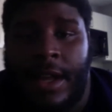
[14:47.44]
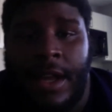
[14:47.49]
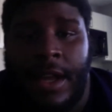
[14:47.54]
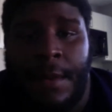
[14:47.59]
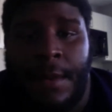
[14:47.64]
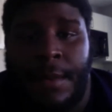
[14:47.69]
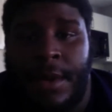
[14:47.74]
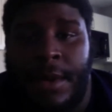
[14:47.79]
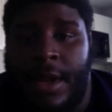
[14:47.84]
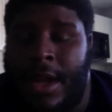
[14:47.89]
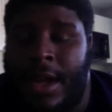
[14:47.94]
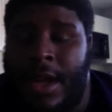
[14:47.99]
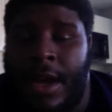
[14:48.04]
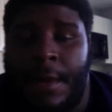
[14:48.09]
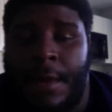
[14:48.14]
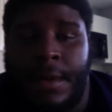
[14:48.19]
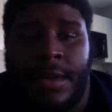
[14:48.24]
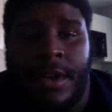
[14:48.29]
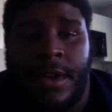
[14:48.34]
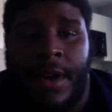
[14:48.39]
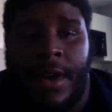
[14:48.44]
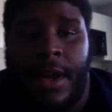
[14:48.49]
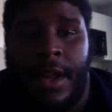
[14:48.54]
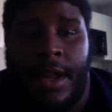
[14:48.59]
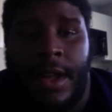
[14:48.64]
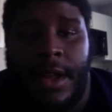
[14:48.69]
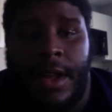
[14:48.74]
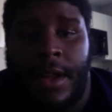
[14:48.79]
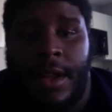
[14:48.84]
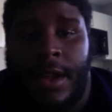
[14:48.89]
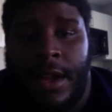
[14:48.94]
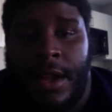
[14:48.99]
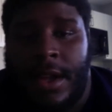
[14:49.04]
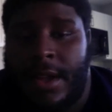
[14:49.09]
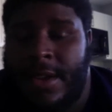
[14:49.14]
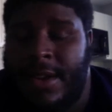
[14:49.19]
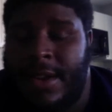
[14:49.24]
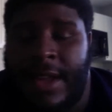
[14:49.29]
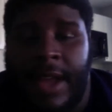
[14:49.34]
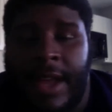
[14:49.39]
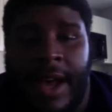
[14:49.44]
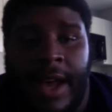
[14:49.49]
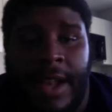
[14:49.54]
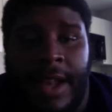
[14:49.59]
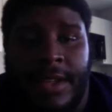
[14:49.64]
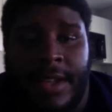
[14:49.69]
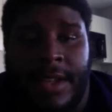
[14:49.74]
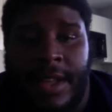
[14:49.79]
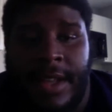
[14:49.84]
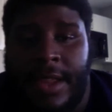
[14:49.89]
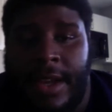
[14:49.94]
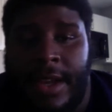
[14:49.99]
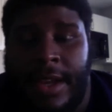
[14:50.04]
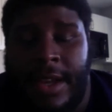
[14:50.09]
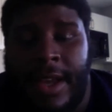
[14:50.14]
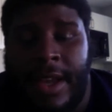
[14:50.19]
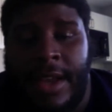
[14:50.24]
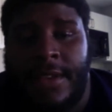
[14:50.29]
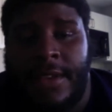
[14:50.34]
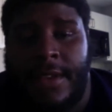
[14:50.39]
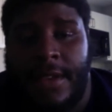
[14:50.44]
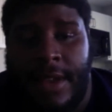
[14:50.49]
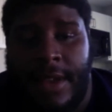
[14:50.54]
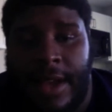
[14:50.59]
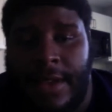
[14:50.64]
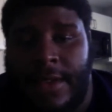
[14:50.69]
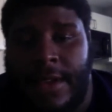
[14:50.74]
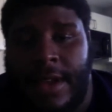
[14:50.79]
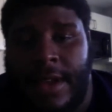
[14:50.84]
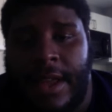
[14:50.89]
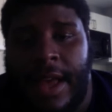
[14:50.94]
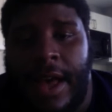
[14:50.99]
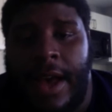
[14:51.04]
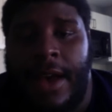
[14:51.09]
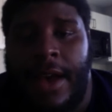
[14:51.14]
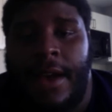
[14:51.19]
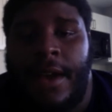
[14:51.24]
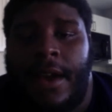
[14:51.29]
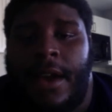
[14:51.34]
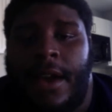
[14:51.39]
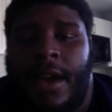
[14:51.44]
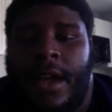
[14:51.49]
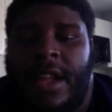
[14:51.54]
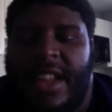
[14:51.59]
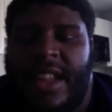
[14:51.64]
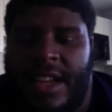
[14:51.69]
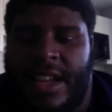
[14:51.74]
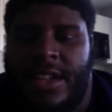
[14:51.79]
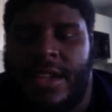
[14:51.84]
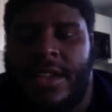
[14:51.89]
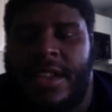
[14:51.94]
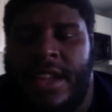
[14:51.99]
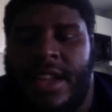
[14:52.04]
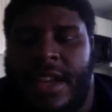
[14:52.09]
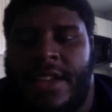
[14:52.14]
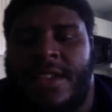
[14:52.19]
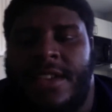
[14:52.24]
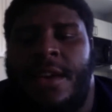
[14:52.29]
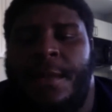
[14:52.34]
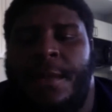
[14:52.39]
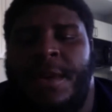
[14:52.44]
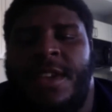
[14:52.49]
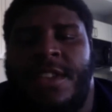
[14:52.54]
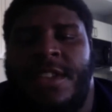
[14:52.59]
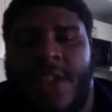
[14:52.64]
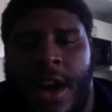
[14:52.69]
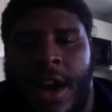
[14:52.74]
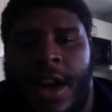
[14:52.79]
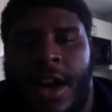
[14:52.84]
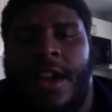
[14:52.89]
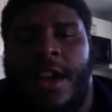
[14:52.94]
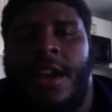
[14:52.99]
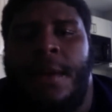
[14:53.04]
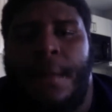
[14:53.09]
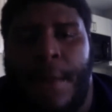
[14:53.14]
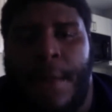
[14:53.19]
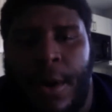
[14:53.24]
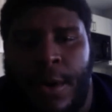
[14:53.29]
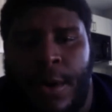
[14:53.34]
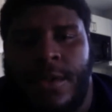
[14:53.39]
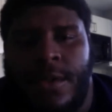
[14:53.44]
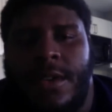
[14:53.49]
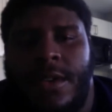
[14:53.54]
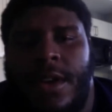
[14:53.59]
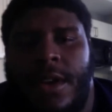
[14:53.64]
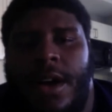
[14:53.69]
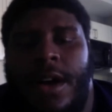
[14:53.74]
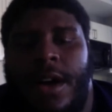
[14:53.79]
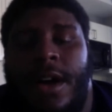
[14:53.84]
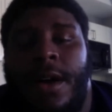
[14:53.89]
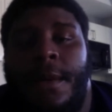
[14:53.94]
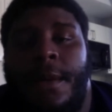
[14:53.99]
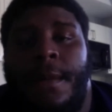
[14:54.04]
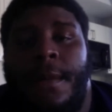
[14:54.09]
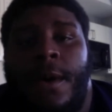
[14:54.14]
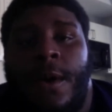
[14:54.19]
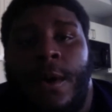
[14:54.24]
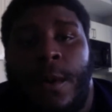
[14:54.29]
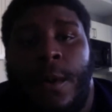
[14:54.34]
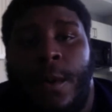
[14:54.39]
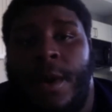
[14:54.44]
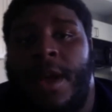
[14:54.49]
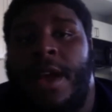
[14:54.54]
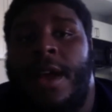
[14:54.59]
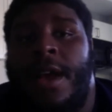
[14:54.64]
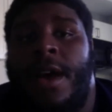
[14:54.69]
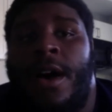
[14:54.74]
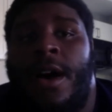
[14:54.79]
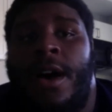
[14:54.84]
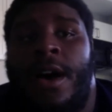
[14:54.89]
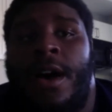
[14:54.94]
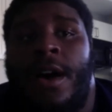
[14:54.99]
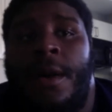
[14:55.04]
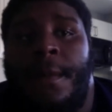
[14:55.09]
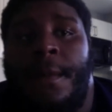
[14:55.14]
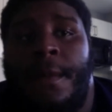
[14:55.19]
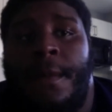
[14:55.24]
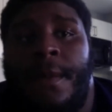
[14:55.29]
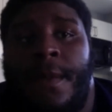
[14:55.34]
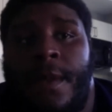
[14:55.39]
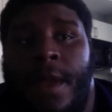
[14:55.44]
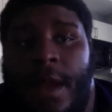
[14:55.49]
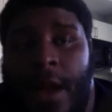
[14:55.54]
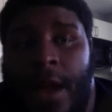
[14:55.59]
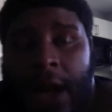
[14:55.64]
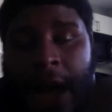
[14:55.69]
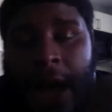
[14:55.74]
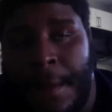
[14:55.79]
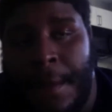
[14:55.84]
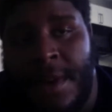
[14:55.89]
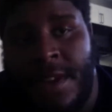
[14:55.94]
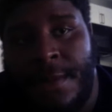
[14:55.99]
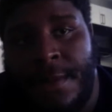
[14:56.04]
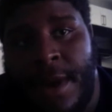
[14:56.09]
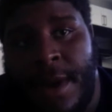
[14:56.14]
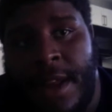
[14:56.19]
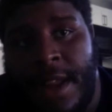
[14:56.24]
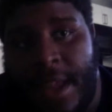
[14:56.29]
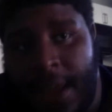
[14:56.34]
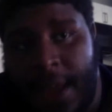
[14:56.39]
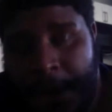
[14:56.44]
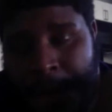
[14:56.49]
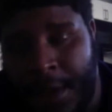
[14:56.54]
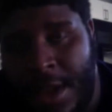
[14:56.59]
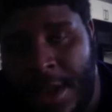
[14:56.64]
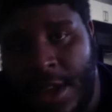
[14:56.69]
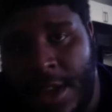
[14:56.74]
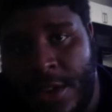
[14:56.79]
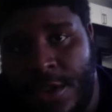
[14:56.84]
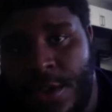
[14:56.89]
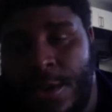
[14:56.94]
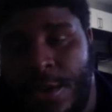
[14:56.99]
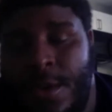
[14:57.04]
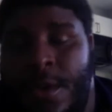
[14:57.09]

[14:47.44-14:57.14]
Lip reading: They coming straight in to college, and I think that's the guy that's going to be targeted the most. With how much money can we get you